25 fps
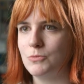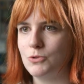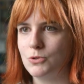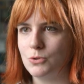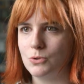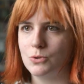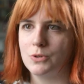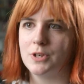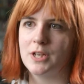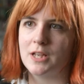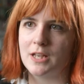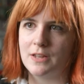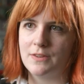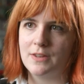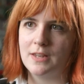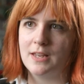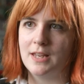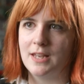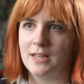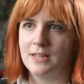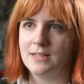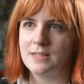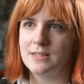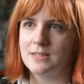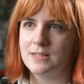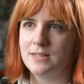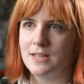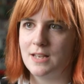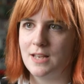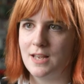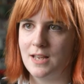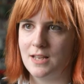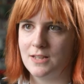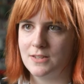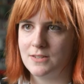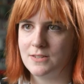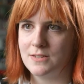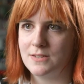talking at the kids.
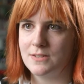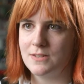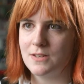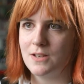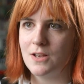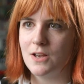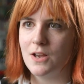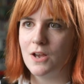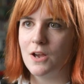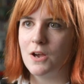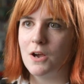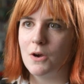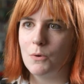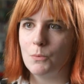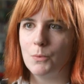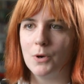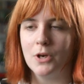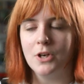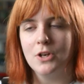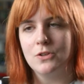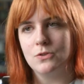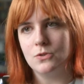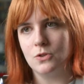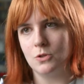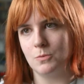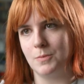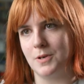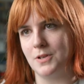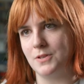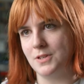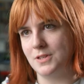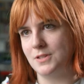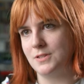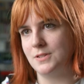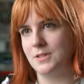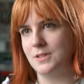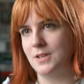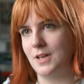It's we're going to talk about this
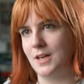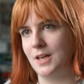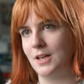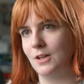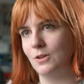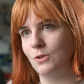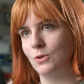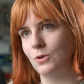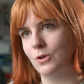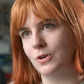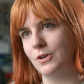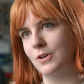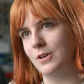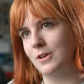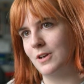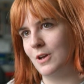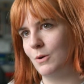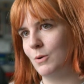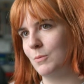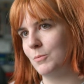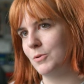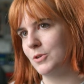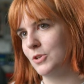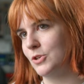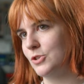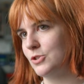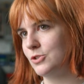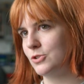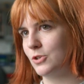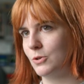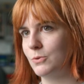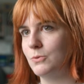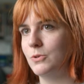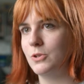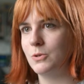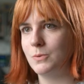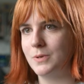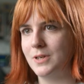today. Look, now I'm going to show
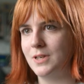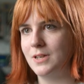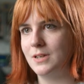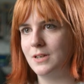you it.